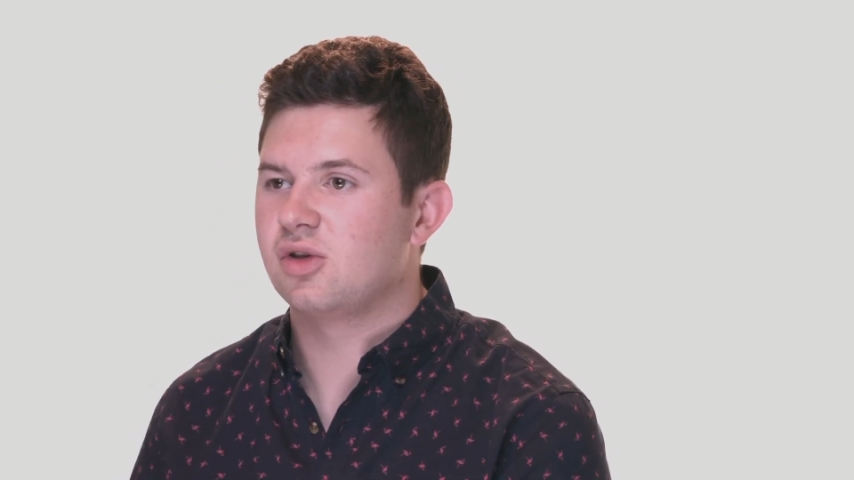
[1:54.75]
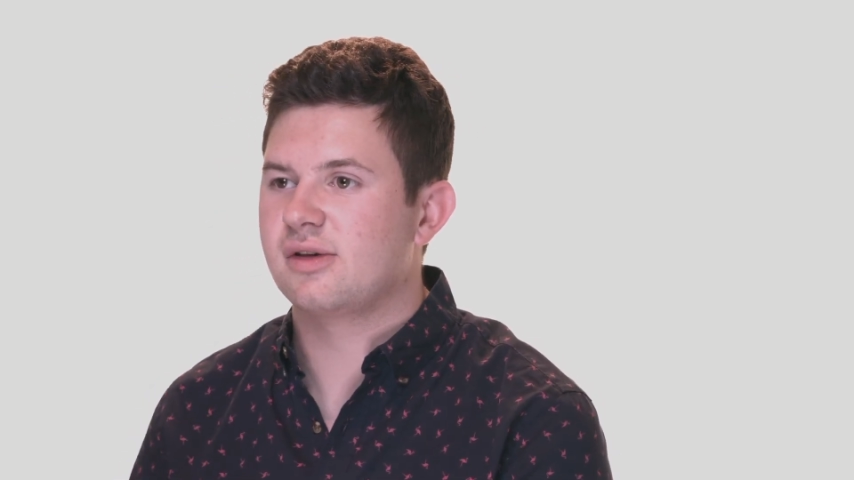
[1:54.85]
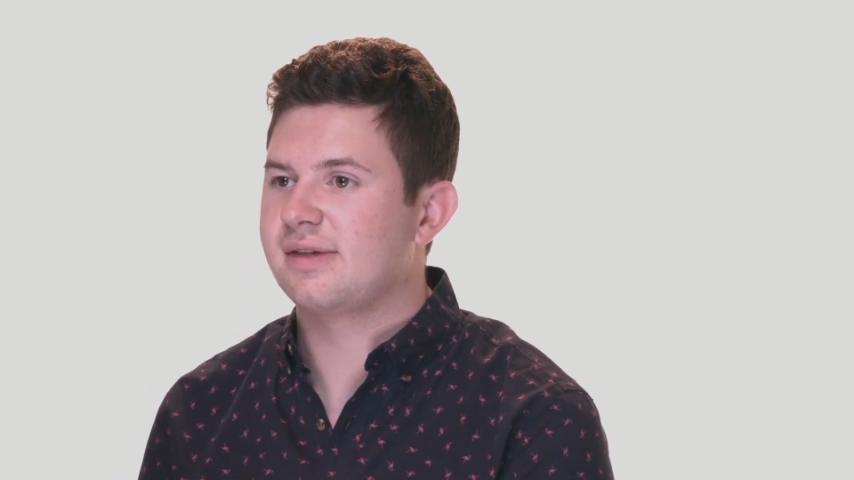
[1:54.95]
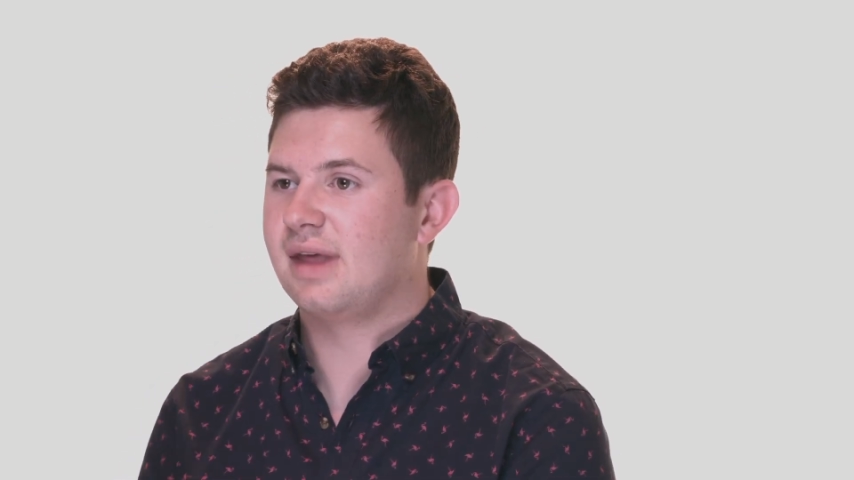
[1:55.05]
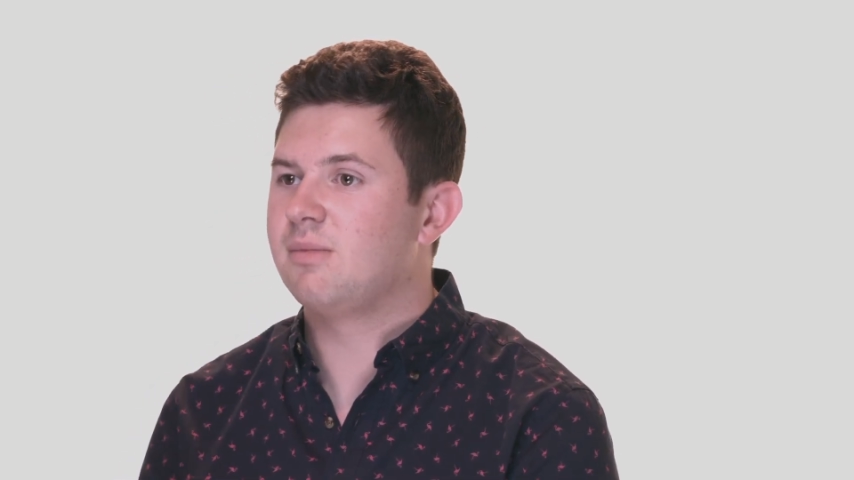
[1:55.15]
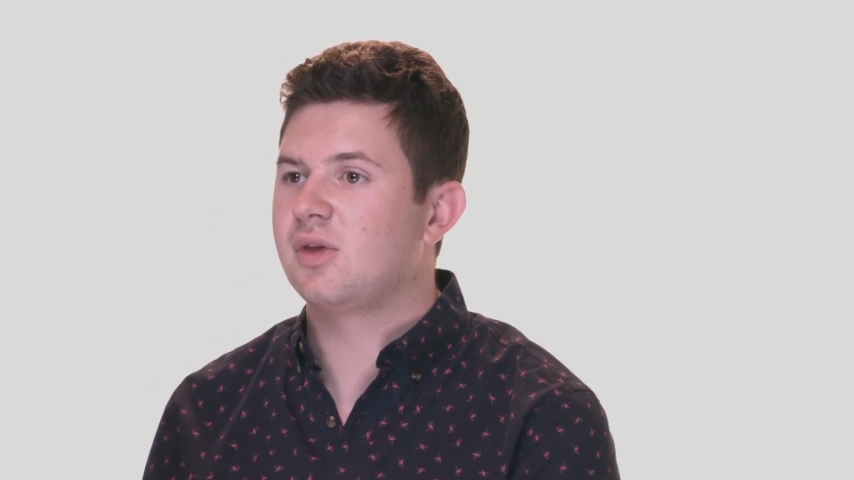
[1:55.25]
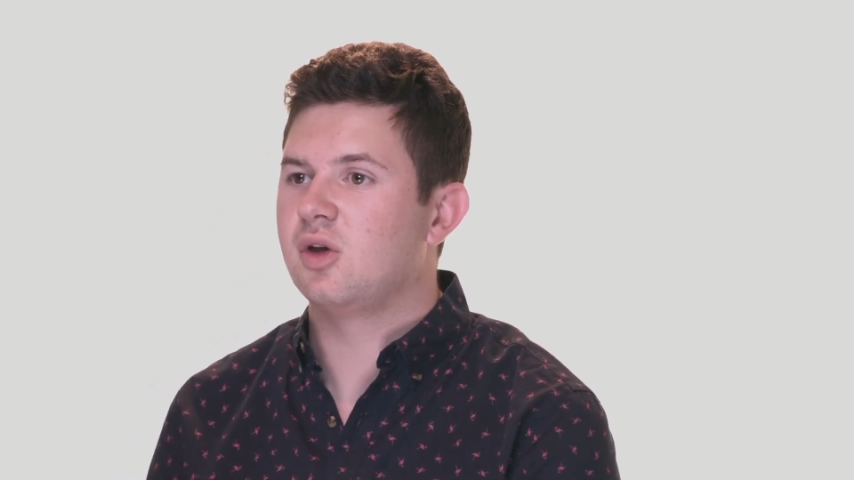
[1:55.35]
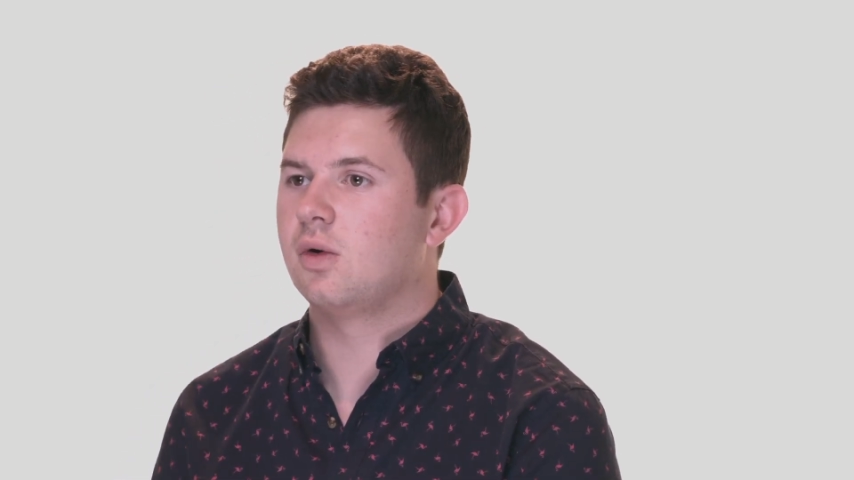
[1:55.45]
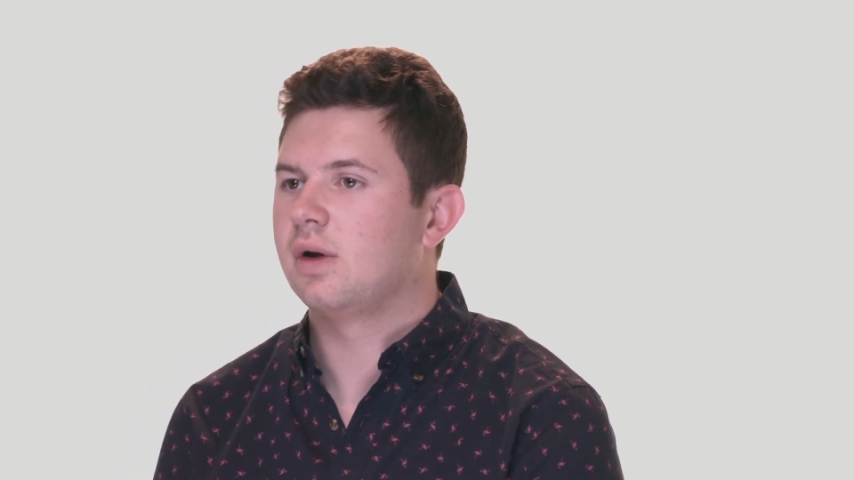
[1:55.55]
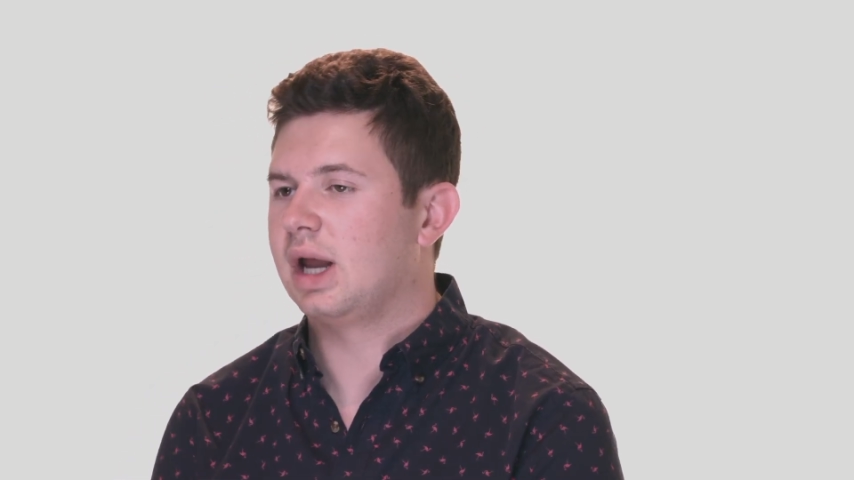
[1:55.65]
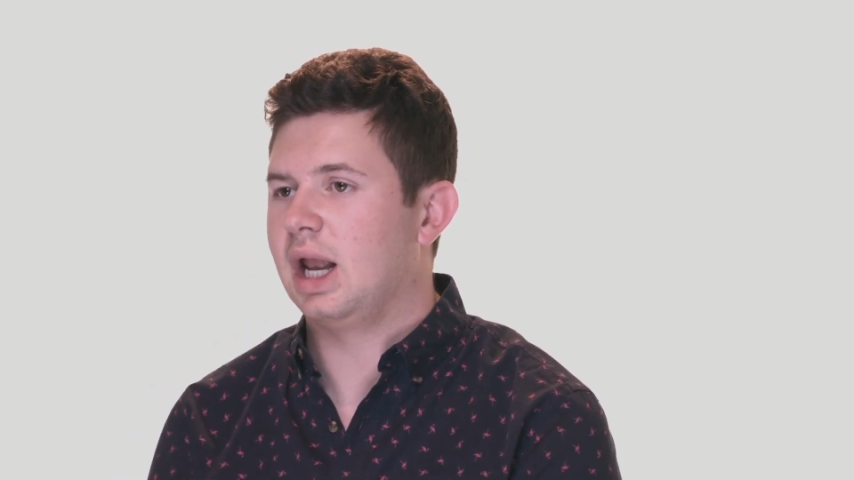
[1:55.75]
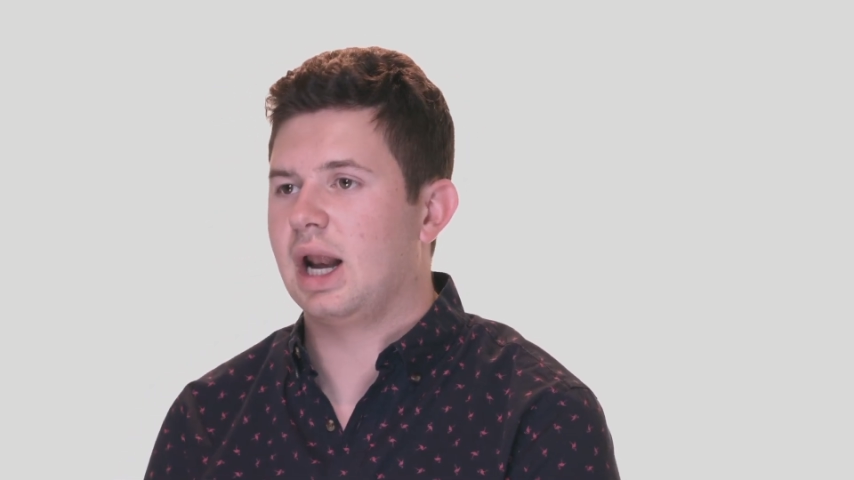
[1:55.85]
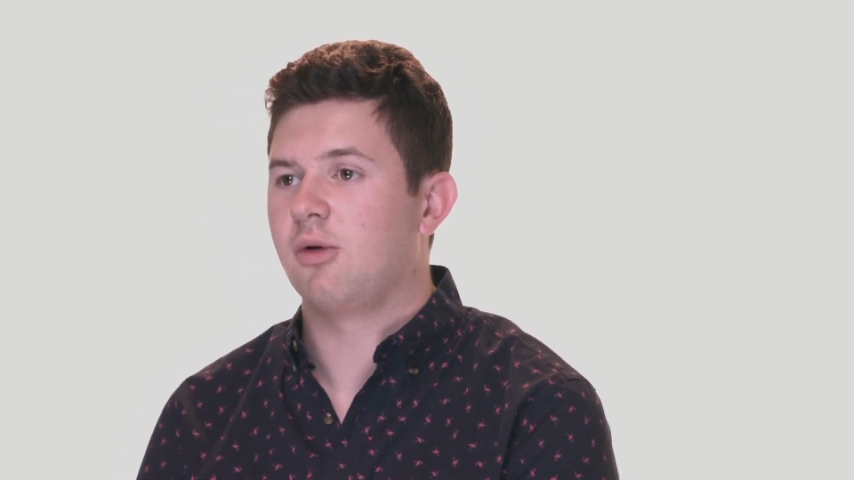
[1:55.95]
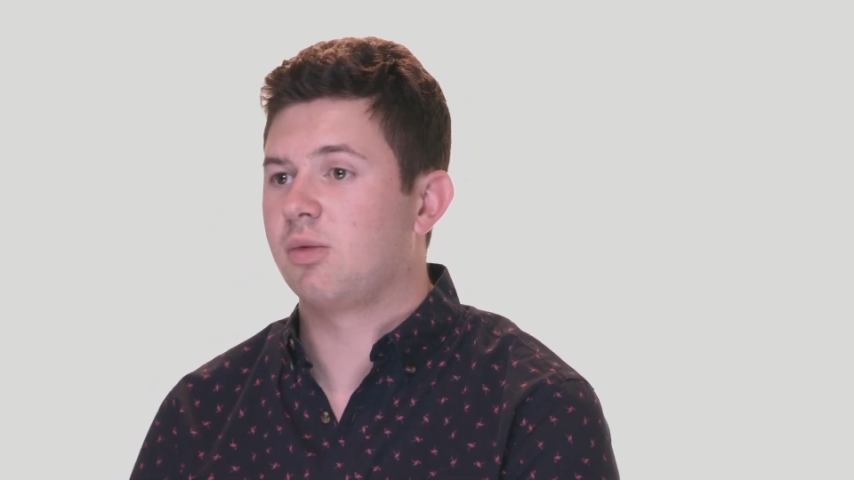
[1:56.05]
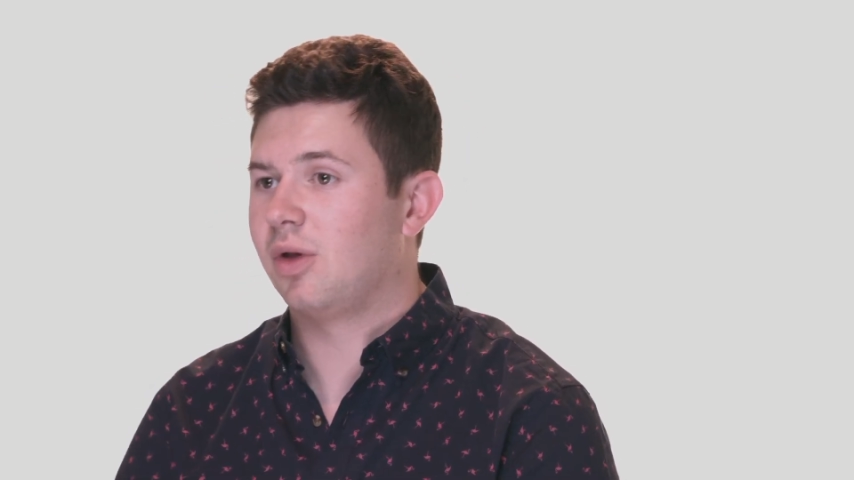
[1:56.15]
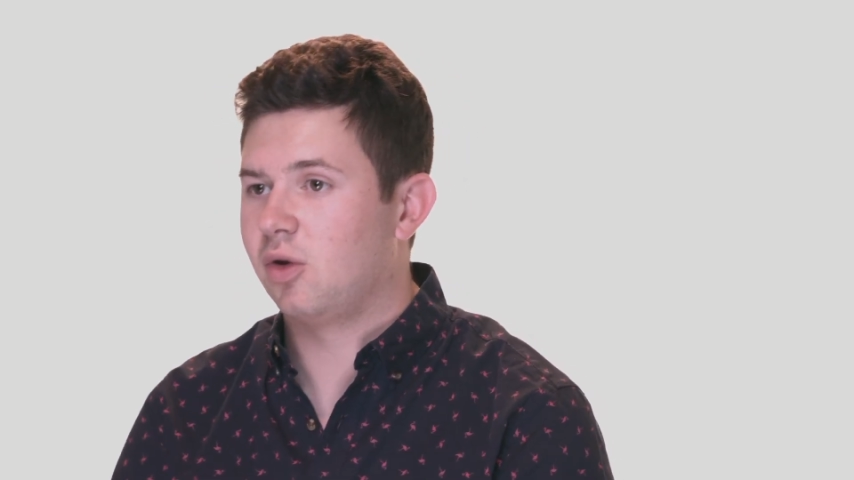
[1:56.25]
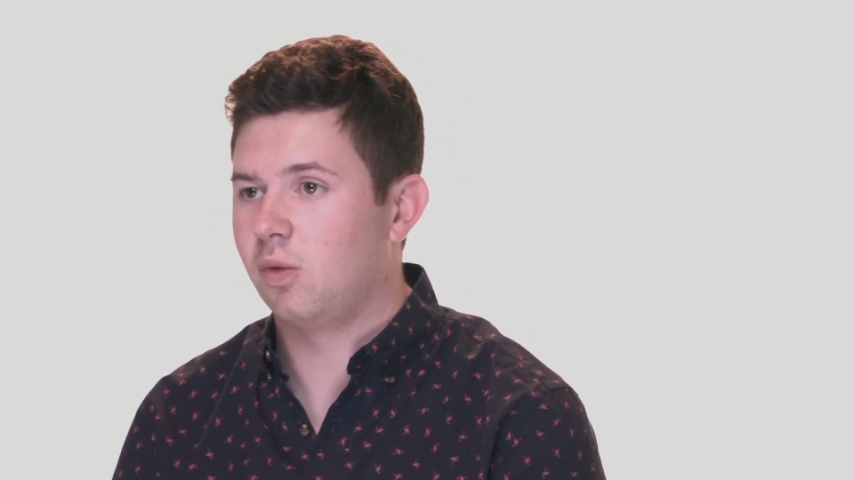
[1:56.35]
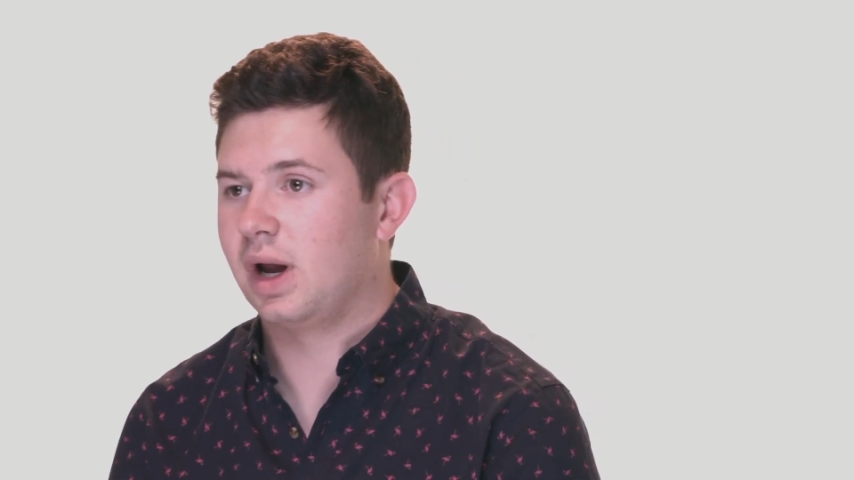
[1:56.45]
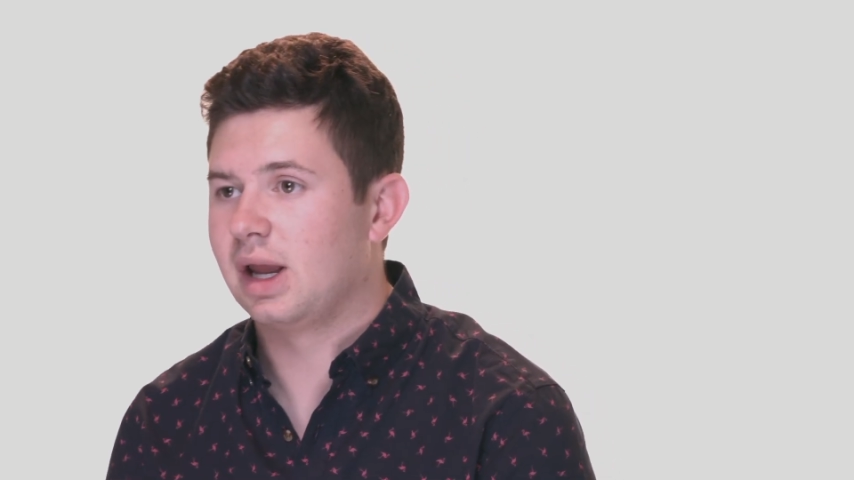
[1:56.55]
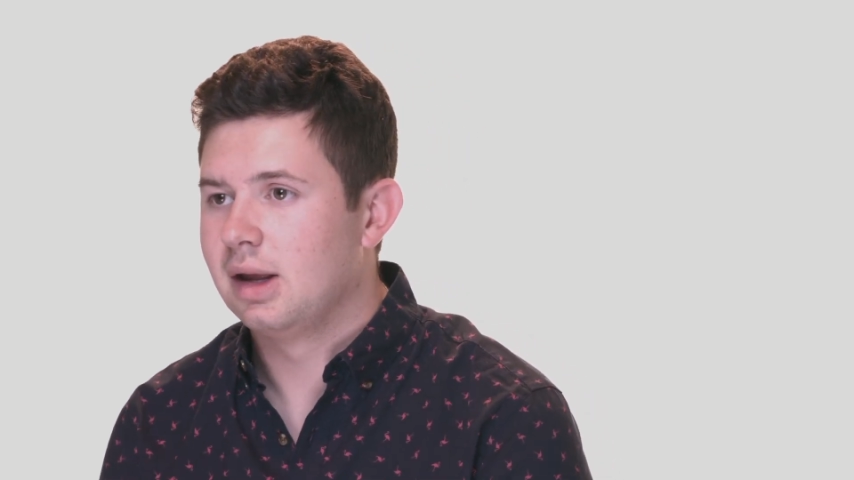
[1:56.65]
just them two, and I was blown
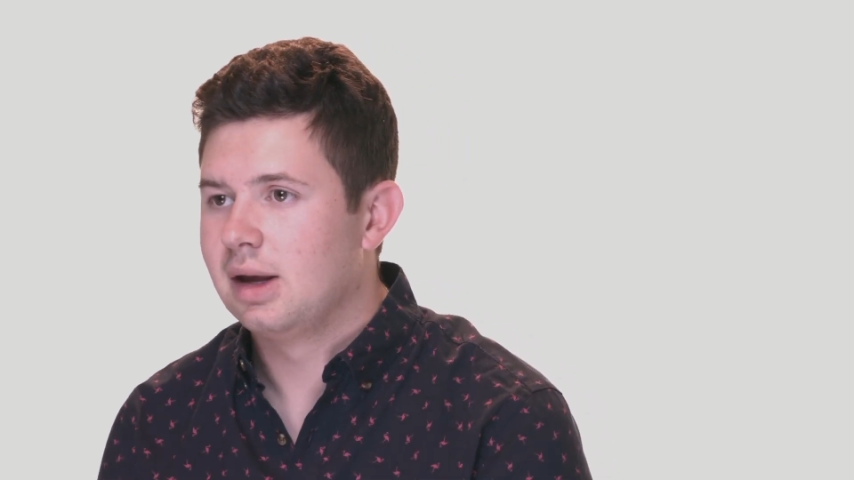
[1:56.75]
away.